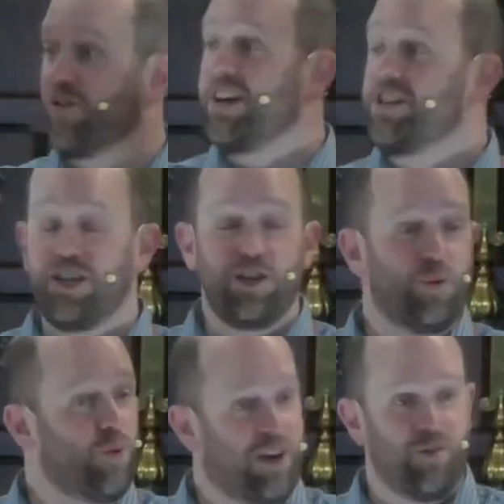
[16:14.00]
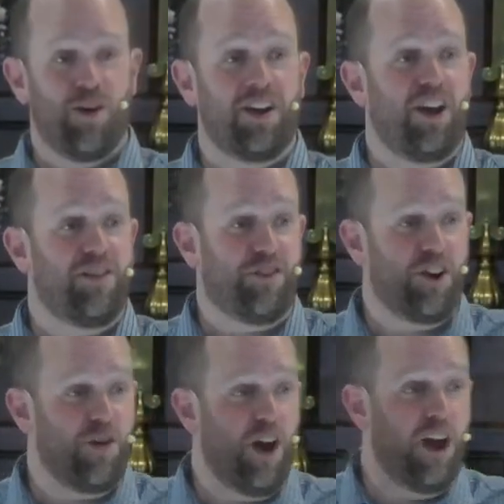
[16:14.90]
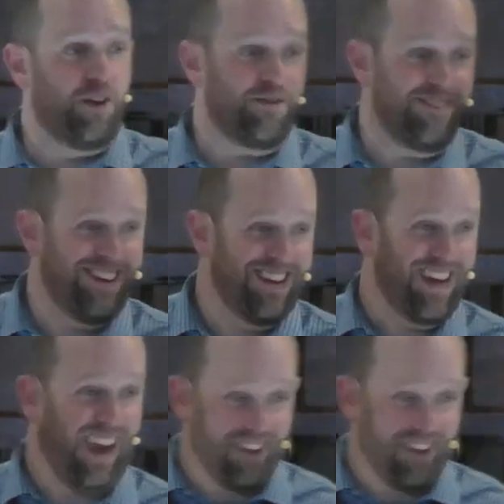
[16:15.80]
need you, we can run life on our own. As